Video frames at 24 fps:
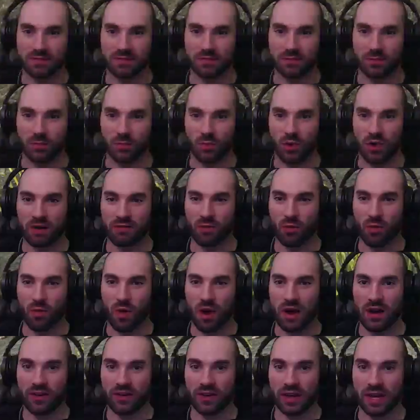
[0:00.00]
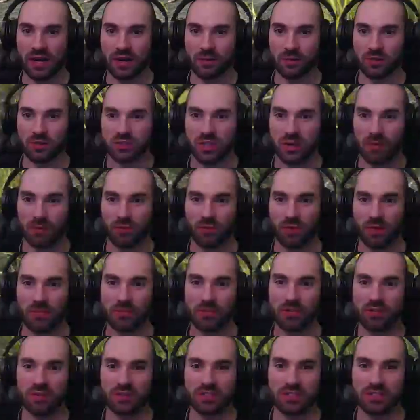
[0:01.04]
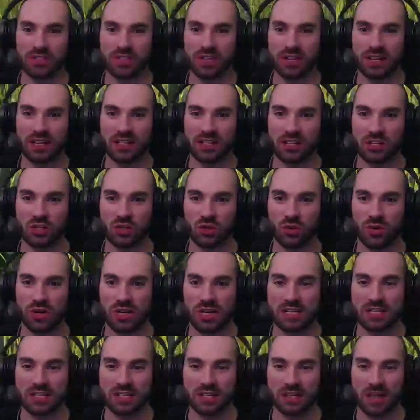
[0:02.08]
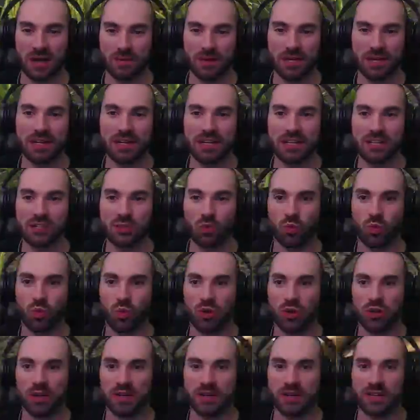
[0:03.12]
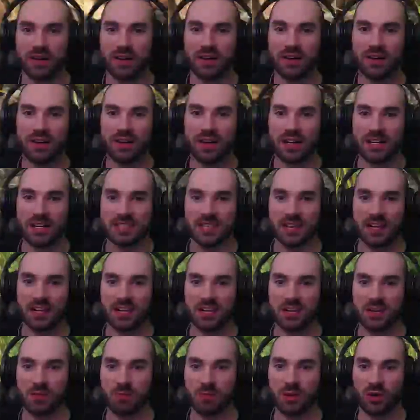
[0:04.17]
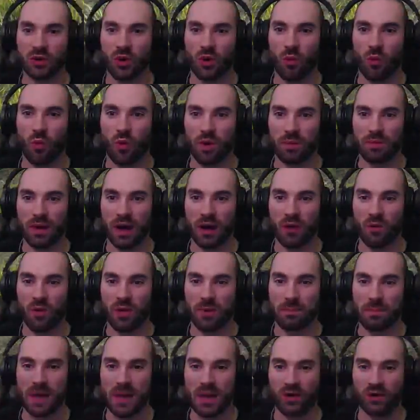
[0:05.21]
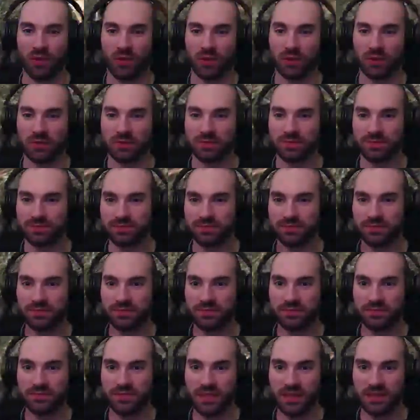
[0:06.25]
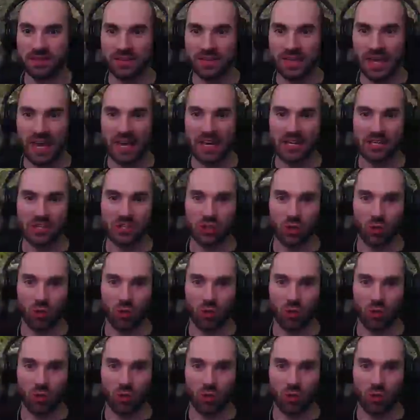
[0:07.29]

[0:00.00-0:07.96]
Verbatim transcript: Whatever wild animals come through. I'm sure this is going to get destroyed easily. I mean, it is wood. It, it's not like you build a one-by-one -one metal cage or